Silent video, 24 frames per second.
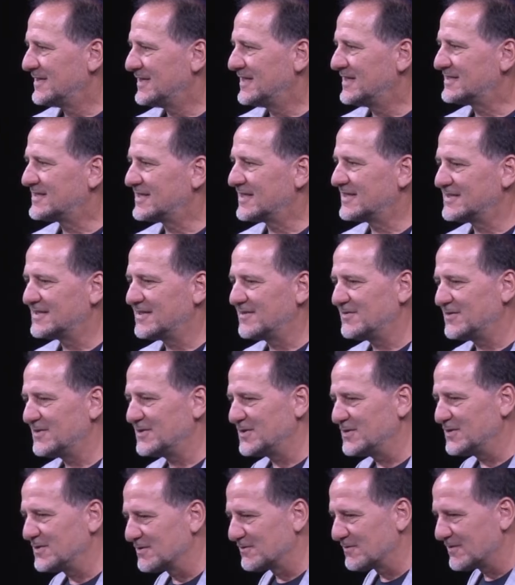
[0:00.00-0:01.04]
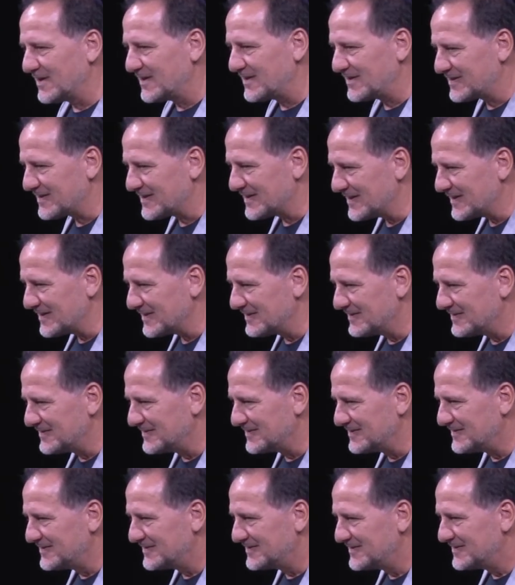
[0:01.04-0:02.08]
He says, if you do the right thing,
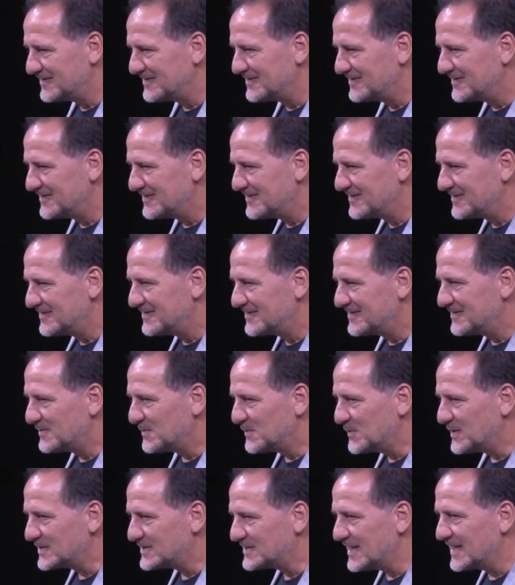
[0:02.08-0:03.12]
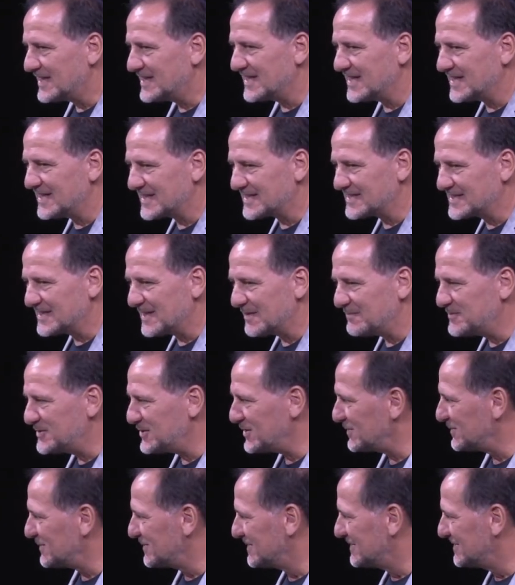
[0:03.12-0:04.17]
will I not accept
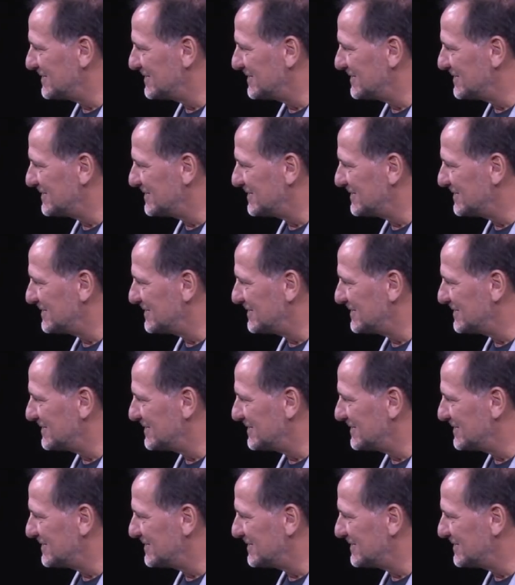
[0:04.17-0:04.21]
you?